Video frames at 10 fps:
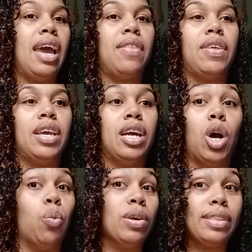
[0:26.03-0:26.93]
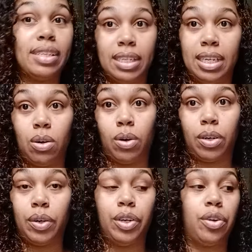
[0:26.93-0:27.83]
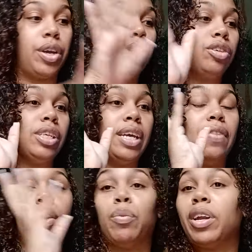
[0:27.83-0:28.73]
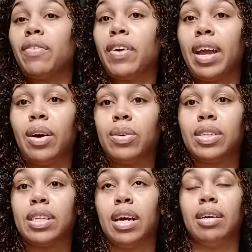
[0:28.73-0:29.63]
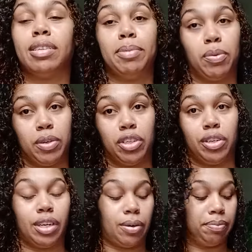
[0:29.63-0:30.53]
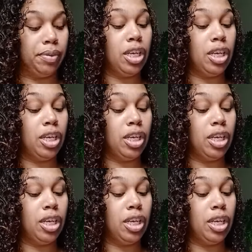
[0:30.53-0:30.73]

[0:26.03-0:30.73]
And then uh, what's the tea going on in your energy, and then whatever else uh, Spirit wants you to know.